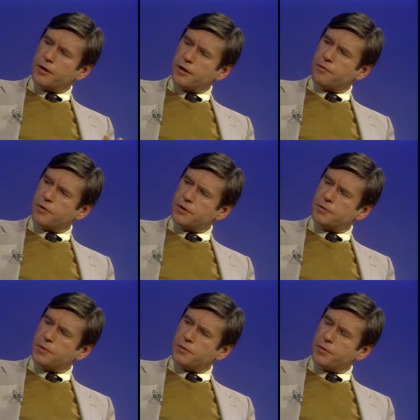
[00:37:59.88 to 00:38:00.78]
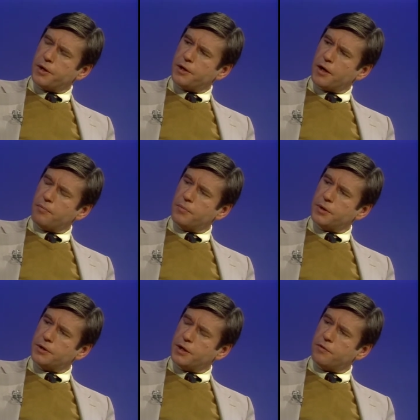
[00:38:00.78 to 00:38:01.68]
difference between
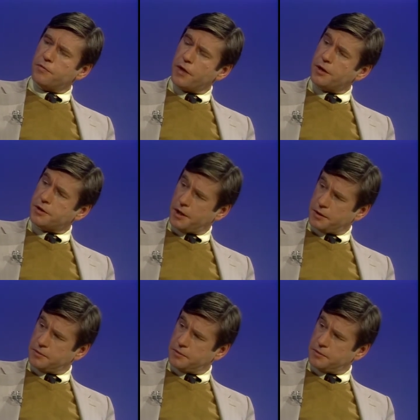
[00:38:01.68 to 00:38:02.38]
government inventing